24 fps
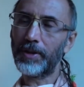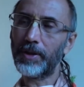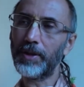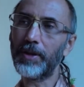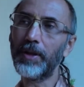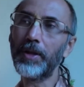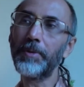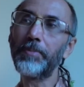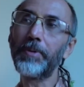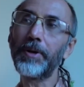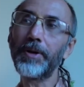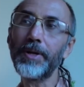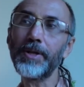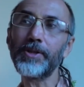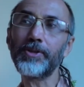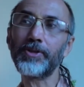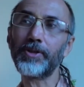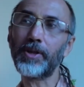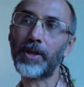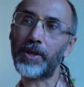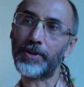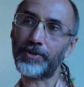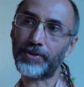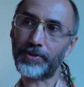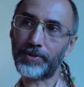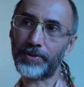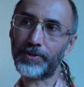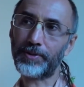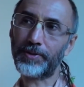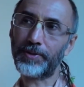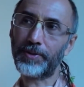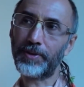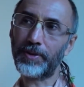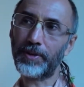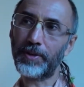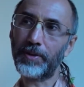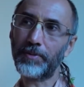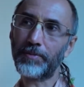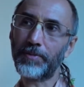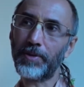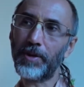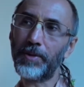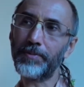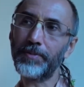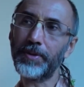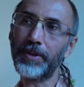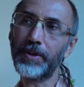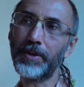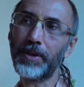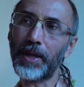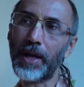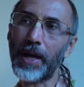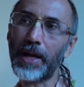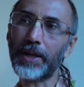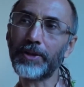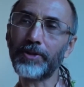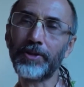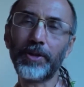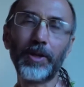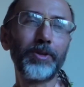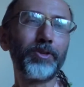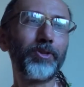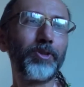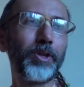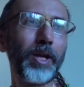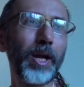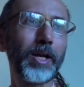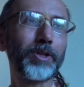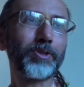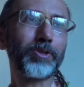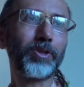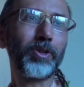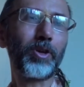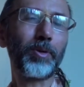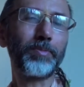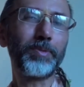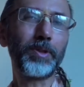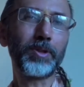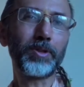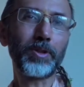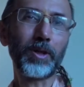It liberates us from the action and reaction of the